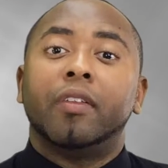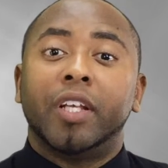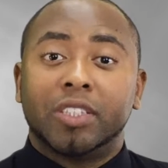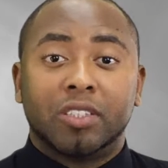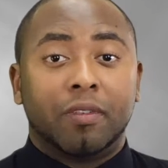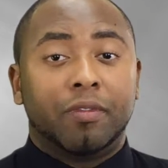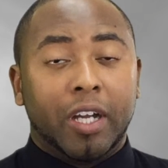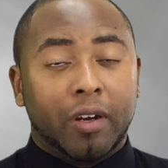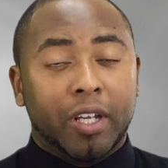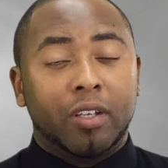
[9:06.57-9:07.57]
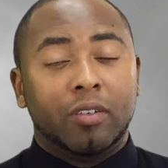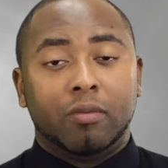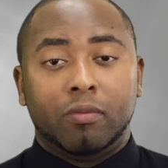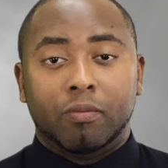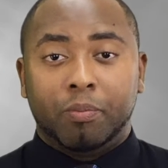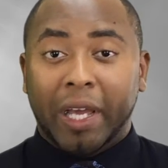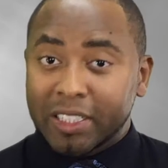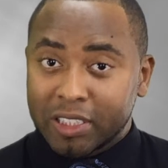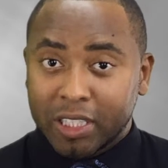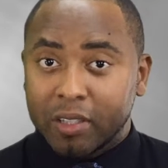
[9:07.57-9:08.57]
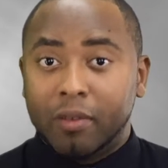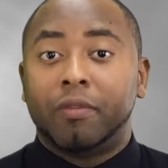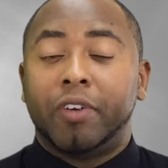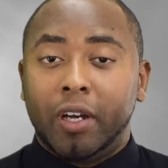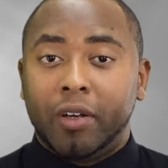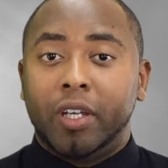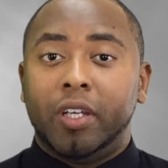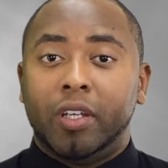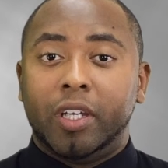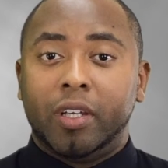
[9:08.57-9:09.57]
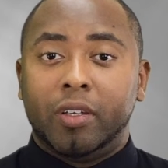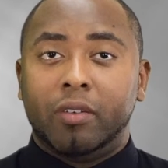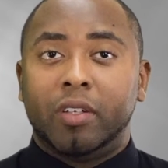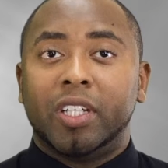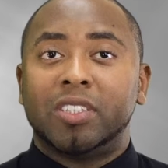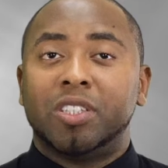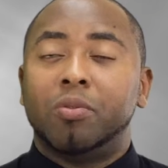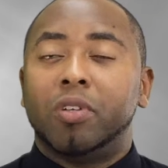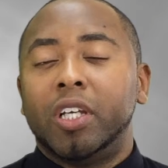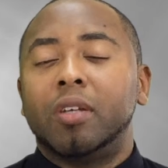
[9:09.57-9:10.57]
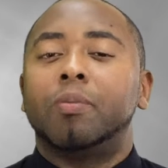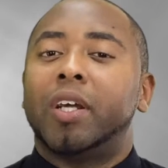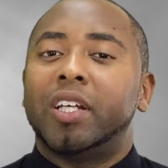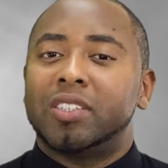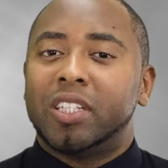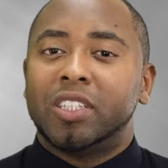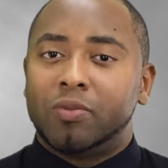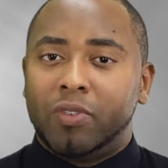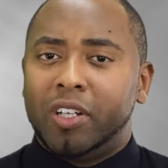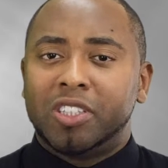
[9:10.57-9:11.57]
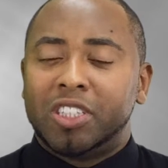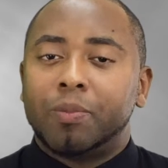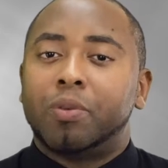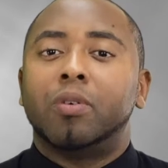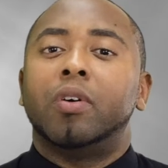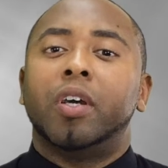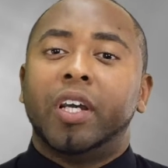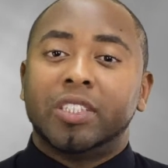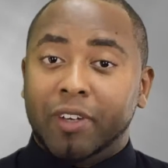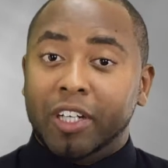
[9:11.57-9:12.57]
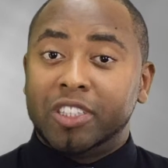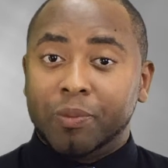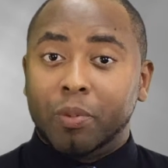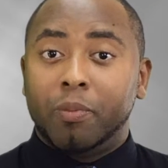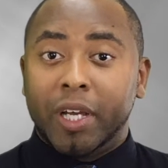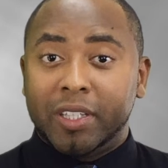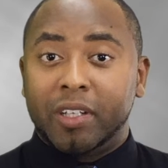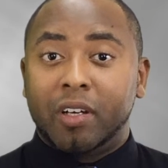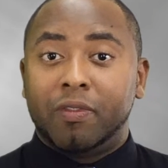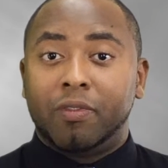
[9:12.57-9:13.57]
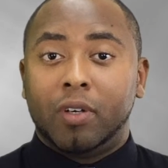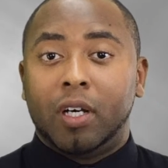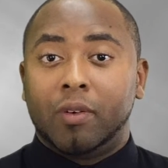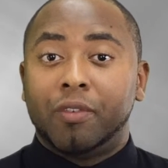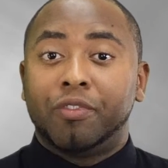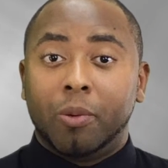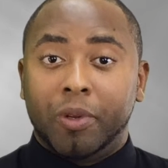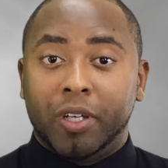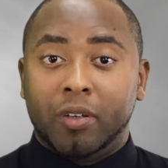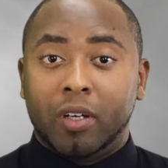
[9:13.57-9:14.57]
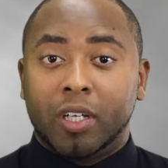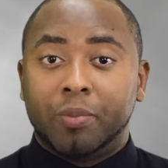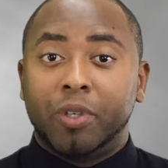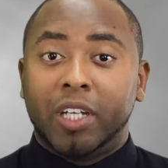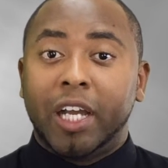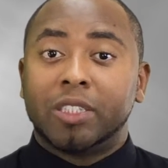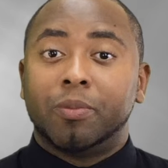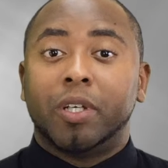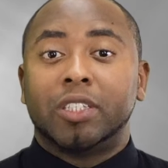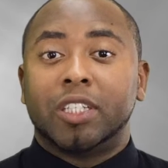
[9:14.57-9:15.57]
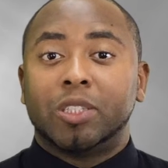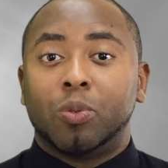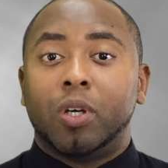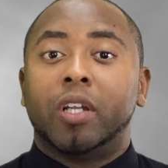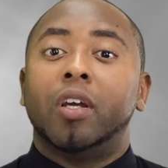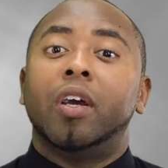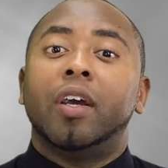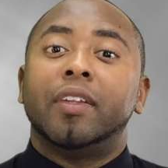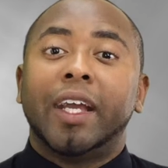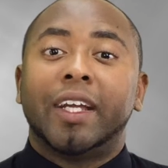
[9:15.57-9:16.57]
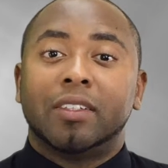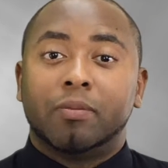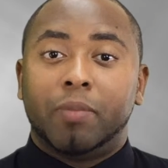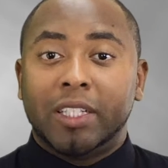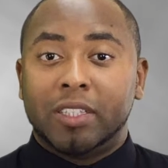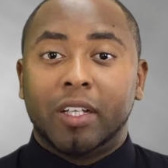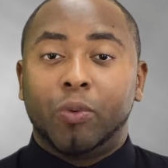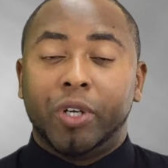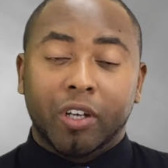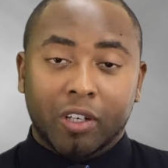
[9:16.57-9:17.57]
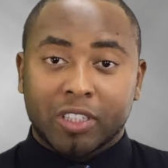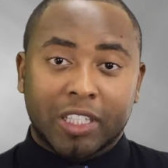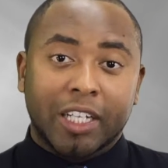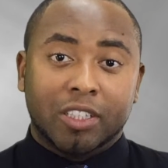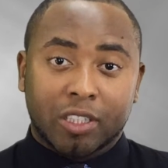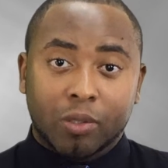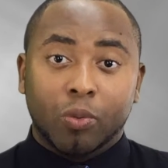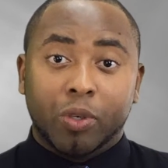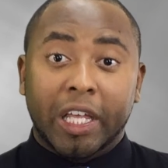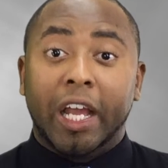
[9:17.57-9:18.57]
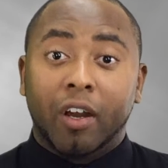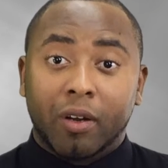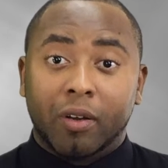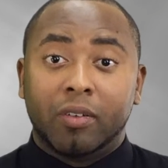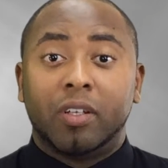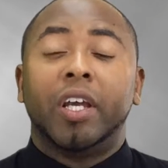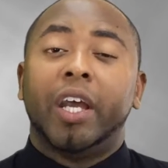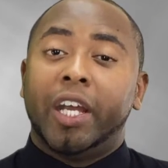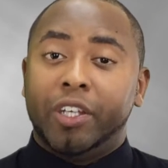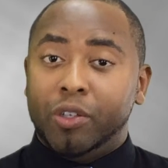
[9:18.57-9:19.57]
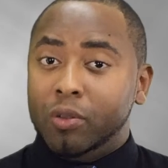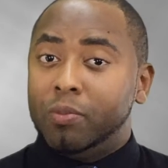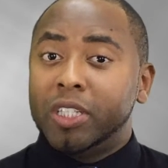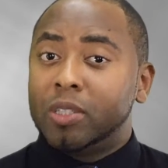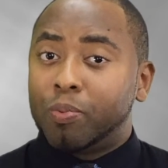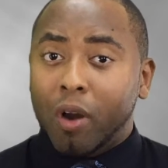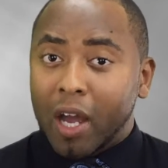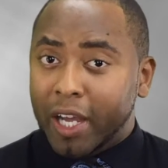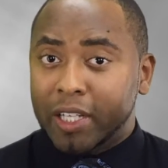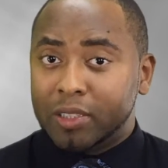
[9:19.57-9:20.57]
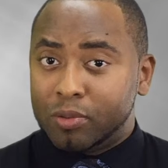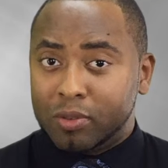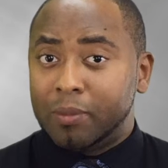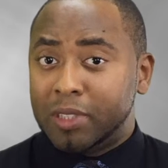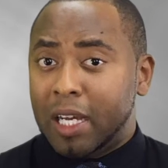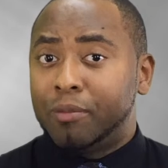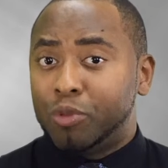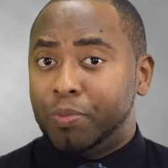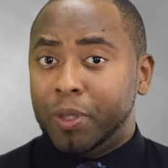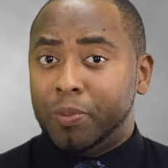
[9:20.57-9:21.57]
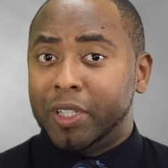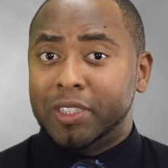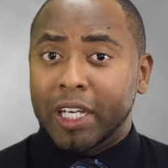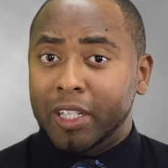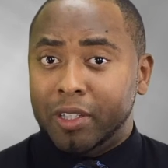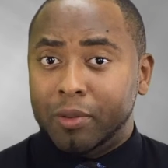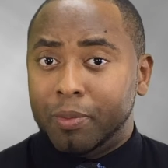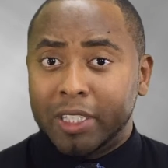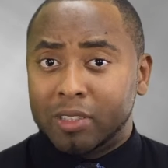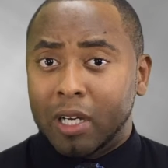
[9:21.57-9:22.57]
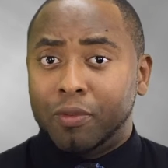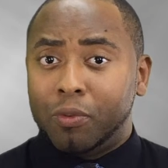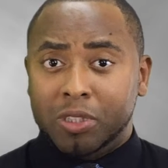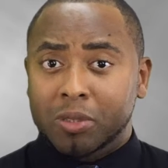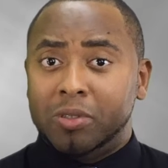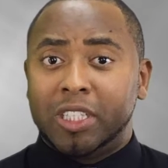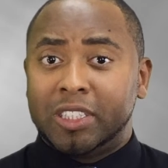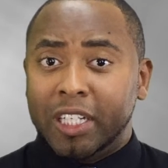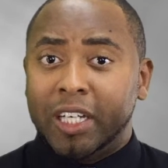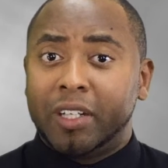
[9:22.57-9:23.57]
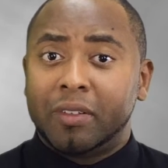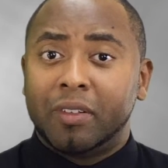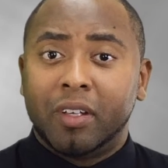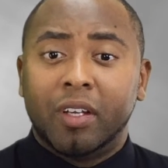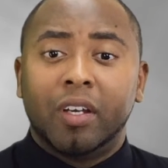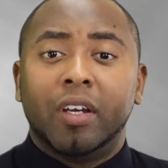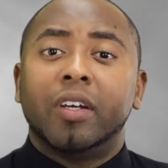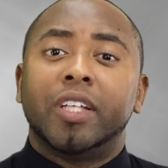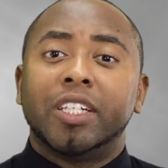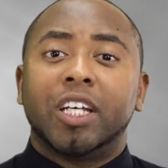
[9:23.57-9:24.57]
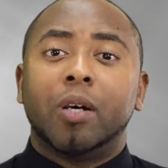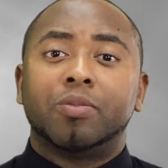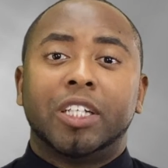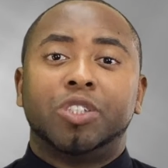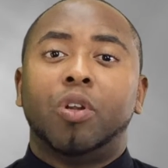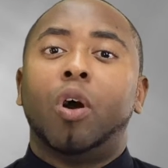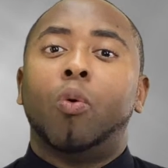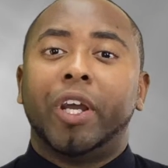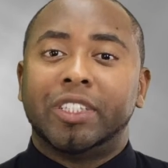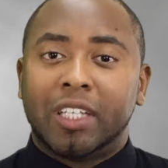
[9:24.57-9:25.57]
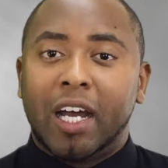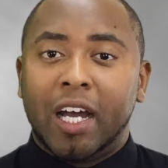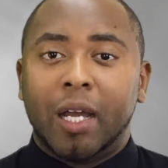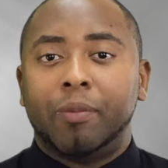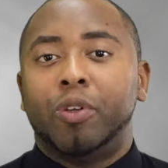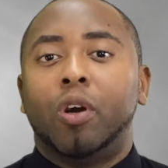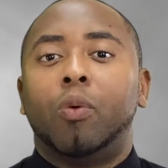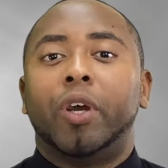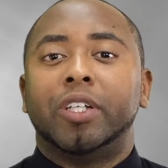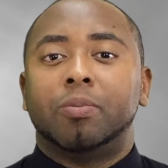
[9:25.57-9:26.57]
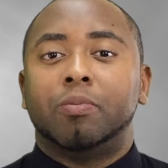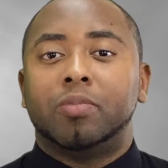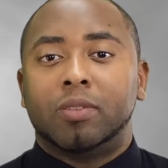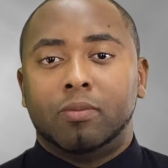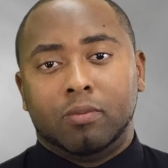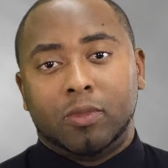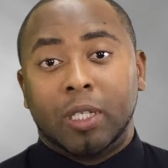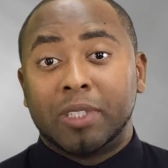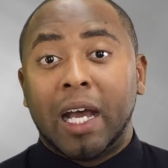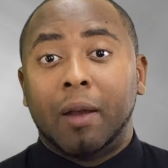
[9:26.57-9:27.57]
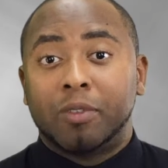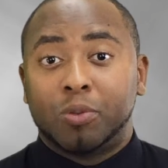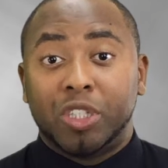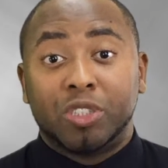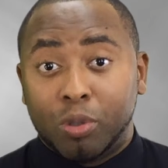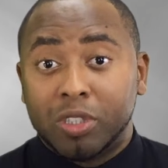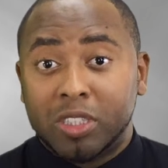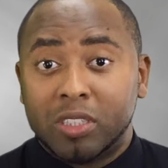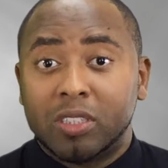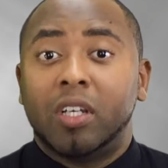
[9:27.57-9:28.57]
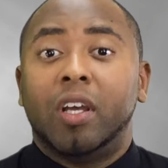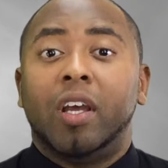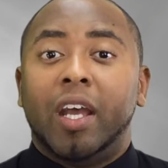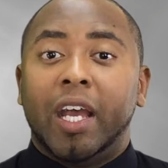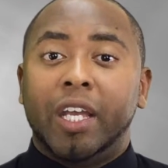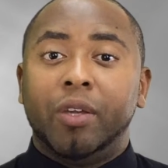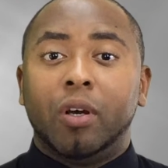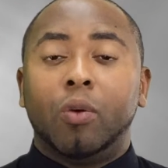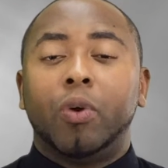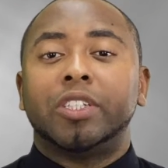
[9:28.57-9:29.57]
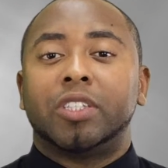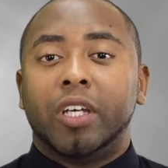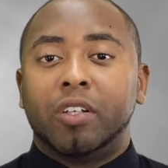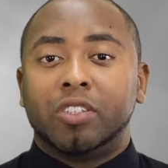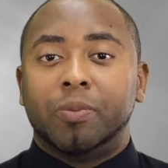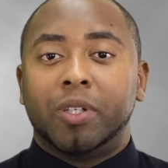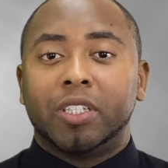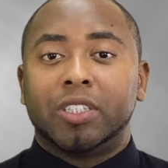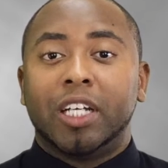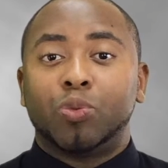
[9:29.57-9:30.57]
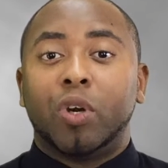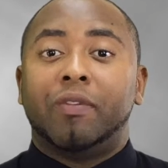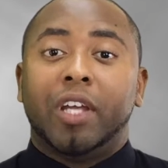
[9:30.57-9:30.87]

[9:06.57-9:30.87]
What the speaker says: This is a very basic, it's unique, but it's very simple. It's a very simple method of confirming communication, because guess what? They can basically regurgitate to you what they heard. And you'd be surprised sometimes what people can say to you based off of what you just said. This helps that you don't waste time, you don't waste sometimes resources, and you don't waste energy, because guess what?